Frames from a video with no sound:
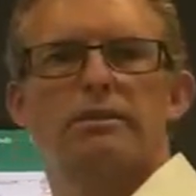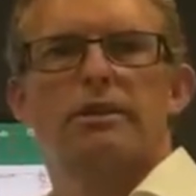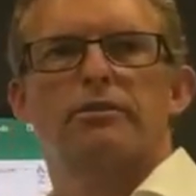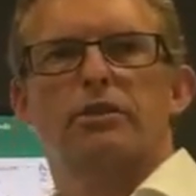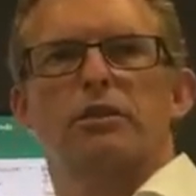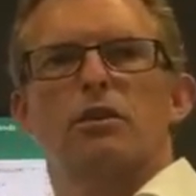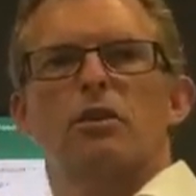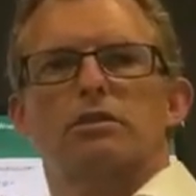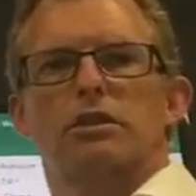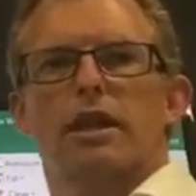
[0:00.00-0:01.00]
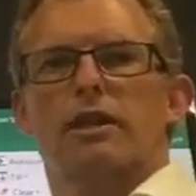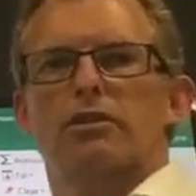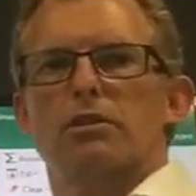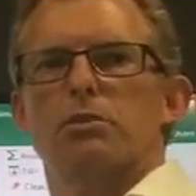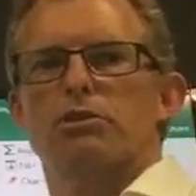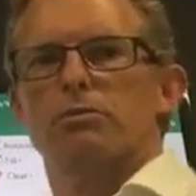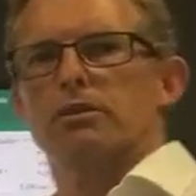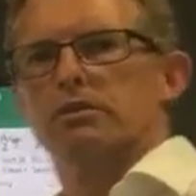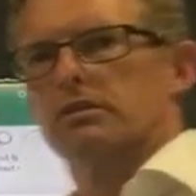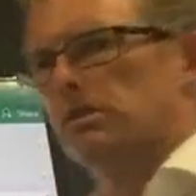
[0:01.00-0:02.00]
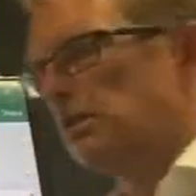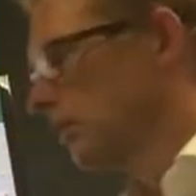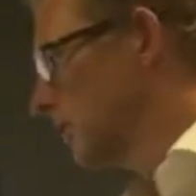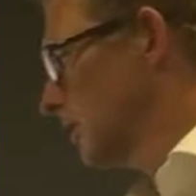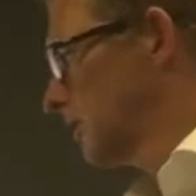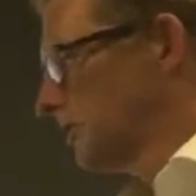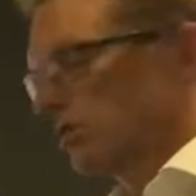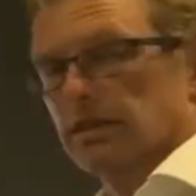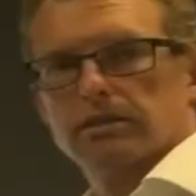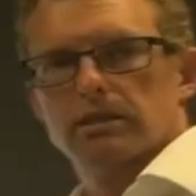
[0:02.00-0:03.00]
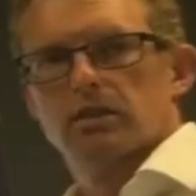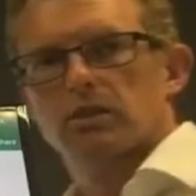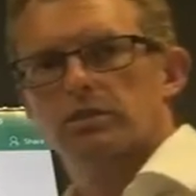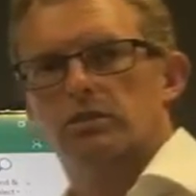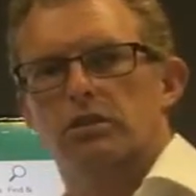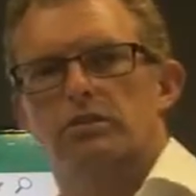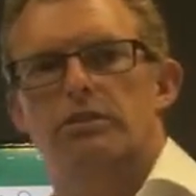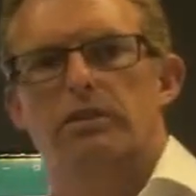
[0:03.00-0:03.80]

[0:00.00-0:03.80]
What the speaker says: different cost category movements. So that's the cost side of